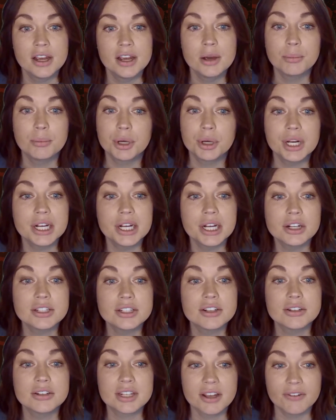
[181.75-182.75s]
putting her
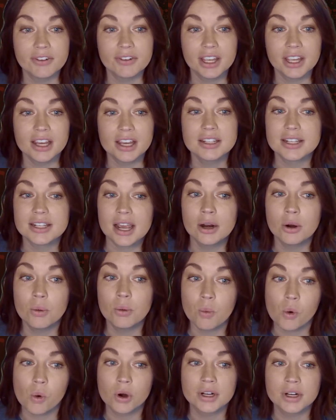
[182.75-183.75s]
certificates and
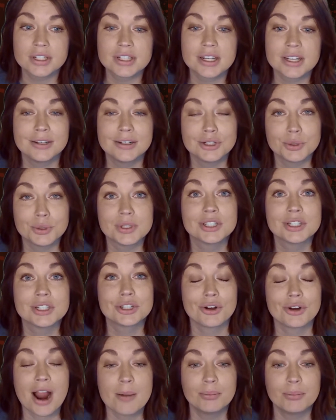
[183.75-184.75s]
awards into a
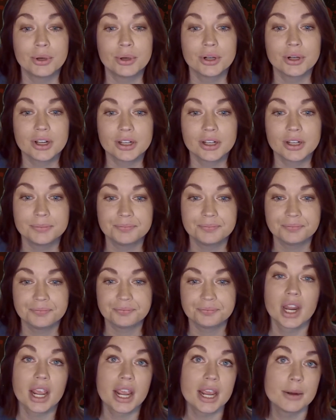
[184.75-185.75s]
scrapbook.
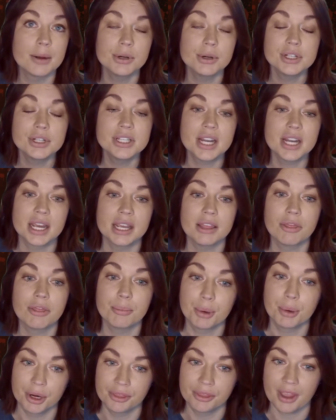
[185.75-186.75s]
Amber's 9th
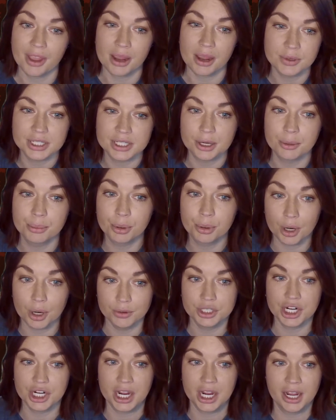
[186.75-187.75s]
birthday was
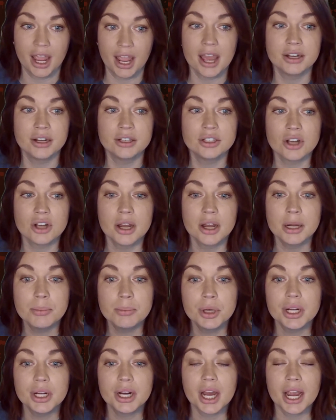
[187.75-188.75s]
approaching, and Donna
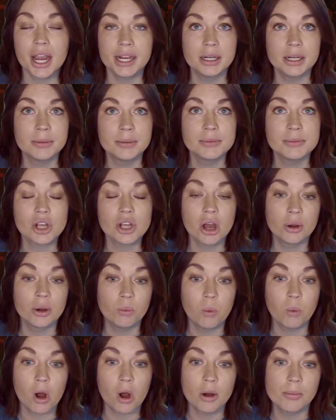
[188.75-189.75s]
put items on
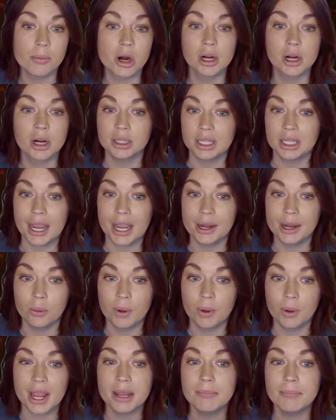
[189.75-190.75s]
Walmart
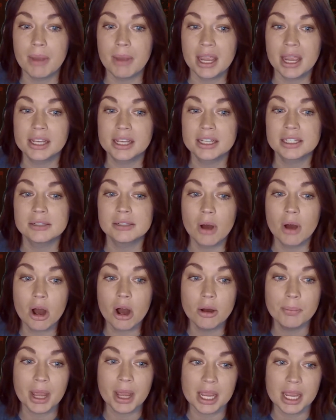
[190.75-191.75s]
layaway, making small
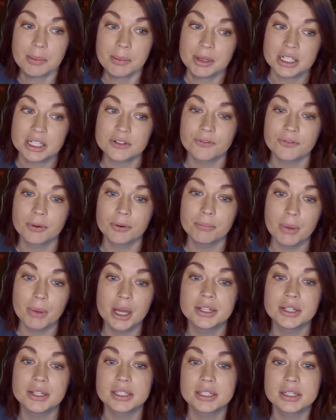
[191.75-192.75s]
payments for
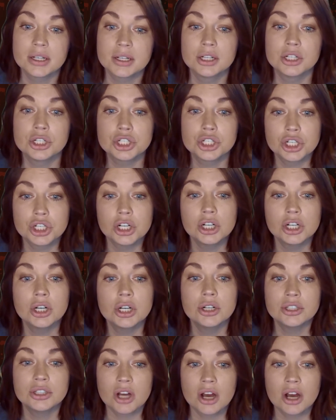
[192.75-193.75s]
months to ensure her
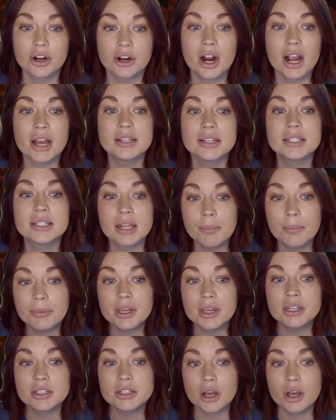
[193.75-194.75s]
daughter had
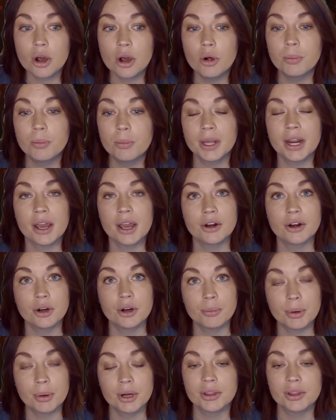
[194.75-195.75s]
something to open at her
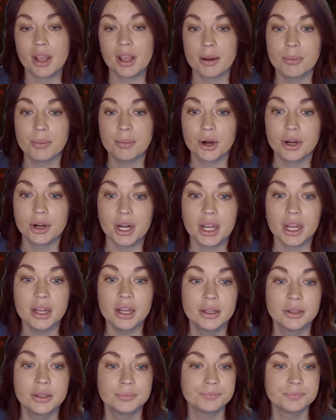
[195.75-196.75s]
birthday party.
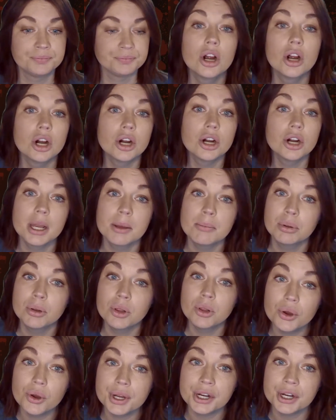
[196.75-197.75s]
Her
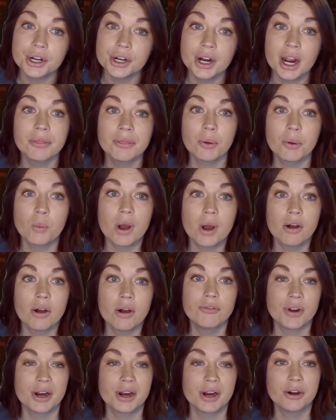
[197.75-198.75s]
employer at the
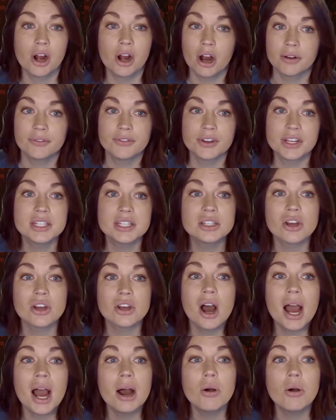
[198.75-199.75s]
welfare office saw
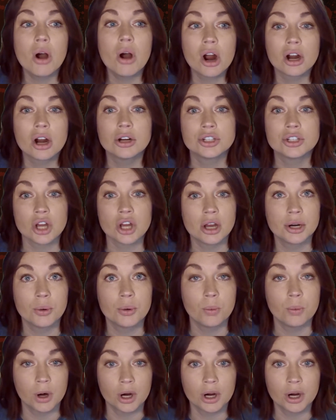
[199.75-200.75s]
how hard Donna
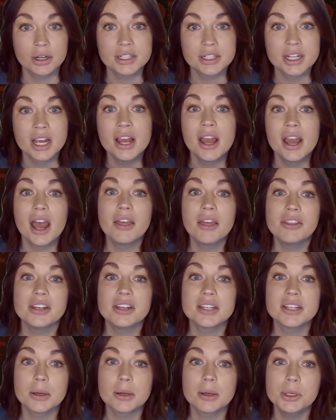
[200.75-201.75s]
worked, and the
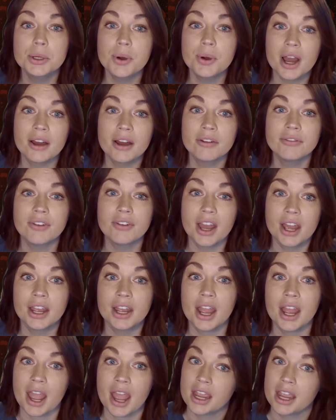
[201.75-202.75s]

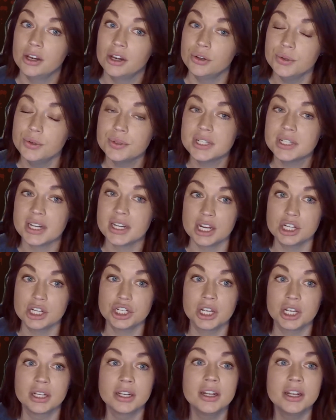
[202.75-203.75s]
WFAA news
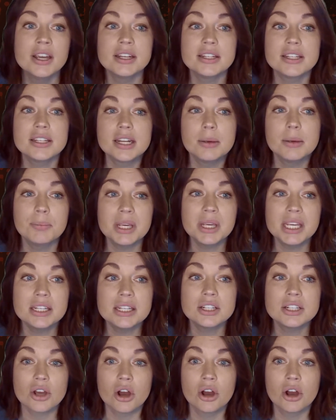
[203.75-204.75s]
station did a
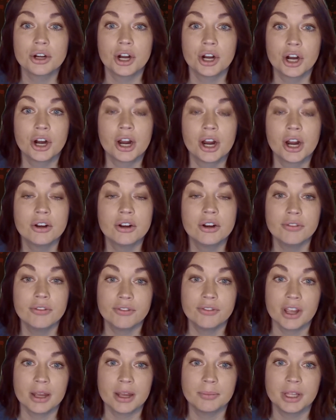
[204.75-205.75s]
piece on her and her
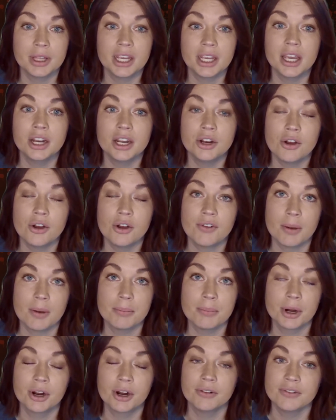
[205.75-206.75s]
family in
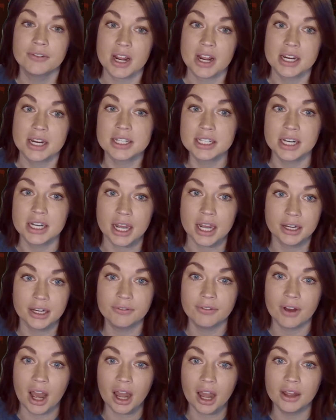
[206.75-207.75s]
November of
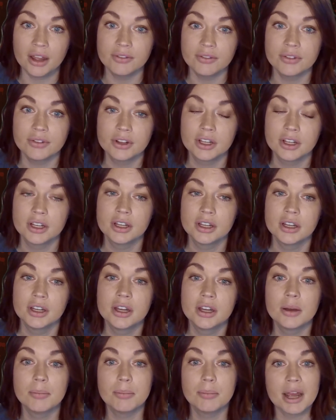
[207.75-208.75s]
1995.
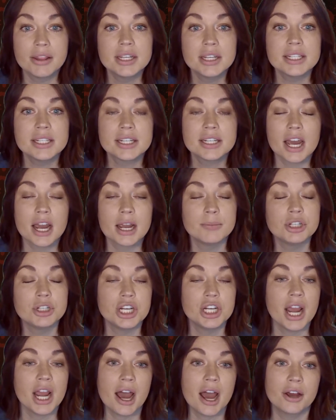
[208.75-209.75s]
By this time, she
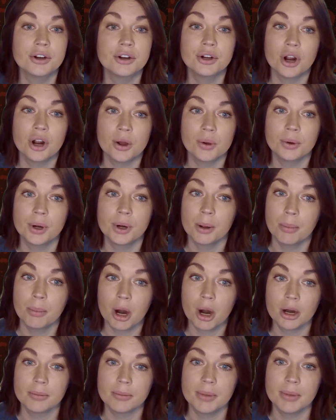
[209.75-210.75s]
had her own
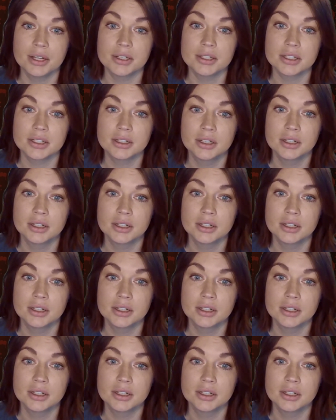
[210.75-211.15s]
apartment.